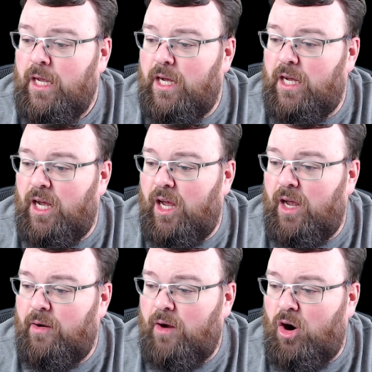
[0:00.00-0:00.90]

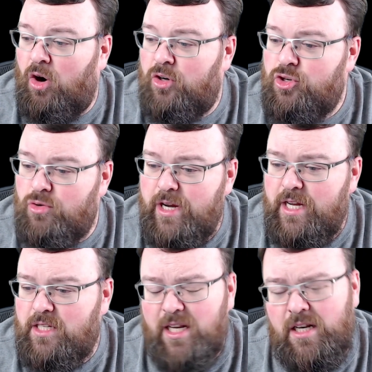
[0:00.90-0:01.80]
our tree
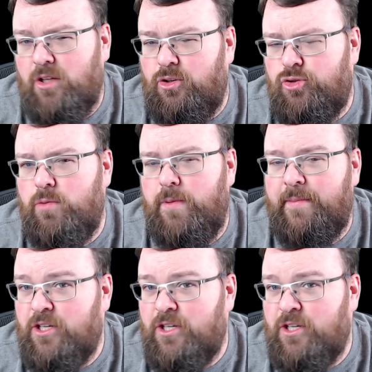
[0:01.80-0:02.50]
is getting a little droopy.